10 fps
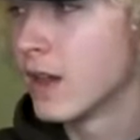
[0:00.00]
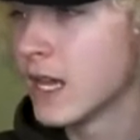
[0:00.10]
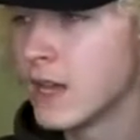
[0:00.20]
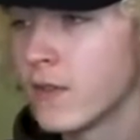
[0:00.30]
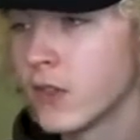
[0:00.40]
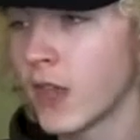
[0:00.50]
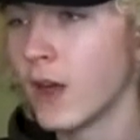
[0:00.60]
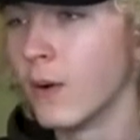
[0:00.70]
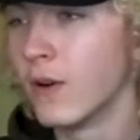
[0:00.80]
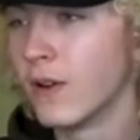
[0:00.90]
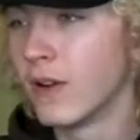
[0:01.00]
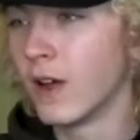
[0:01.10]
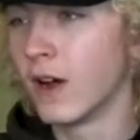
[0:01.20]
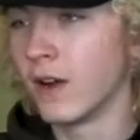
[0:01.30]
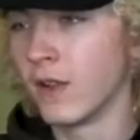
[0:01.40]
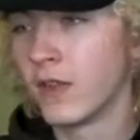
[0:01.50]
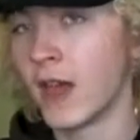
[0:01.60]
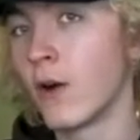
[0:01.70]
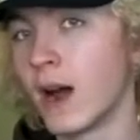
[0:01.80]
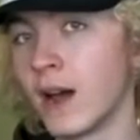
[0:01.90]
Even though
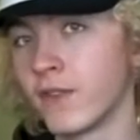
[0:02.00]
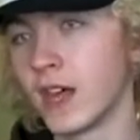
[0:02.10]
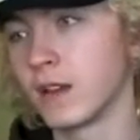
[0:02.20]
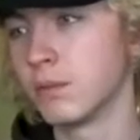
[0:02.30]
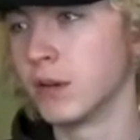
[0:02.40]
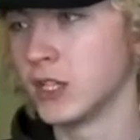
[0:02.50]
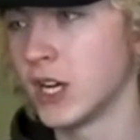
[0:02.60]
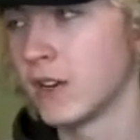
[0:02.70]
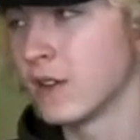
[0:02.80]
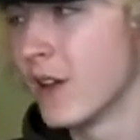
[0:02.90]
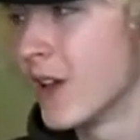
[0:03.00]
they'll have that budget,